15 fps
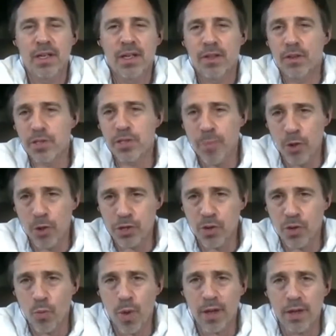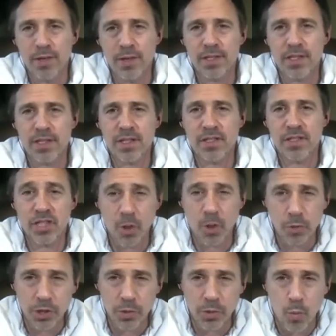There's emotional wellness,
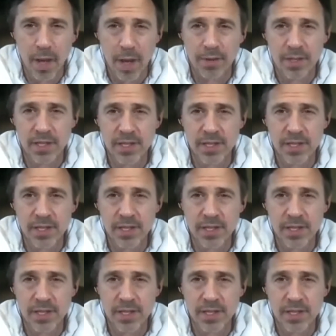social wellness.